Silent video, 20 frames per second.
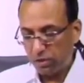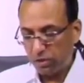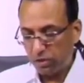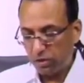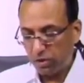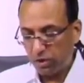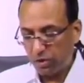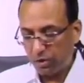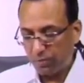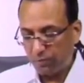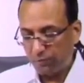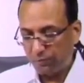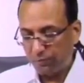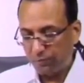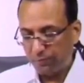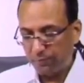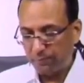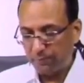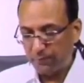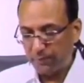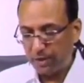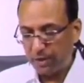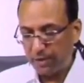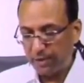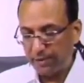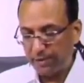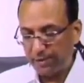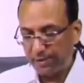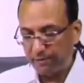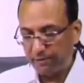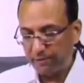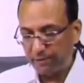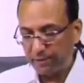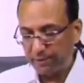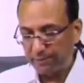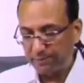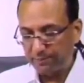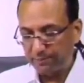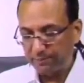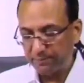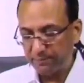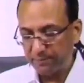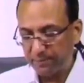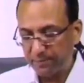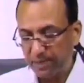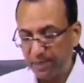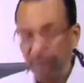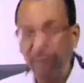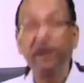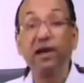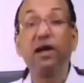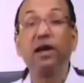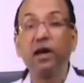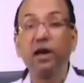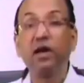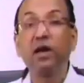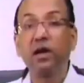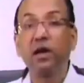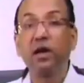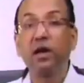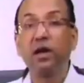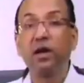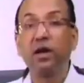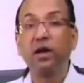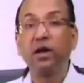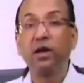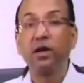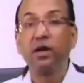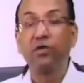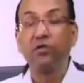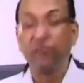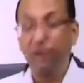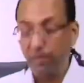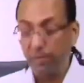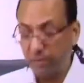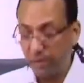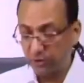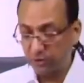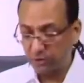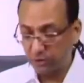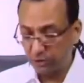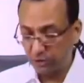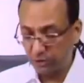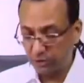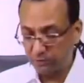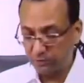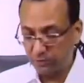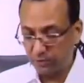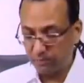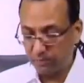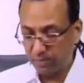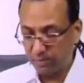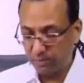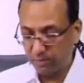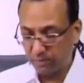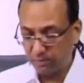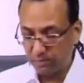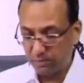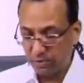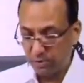of middle ear cavity, giving 3 branches, if you remember.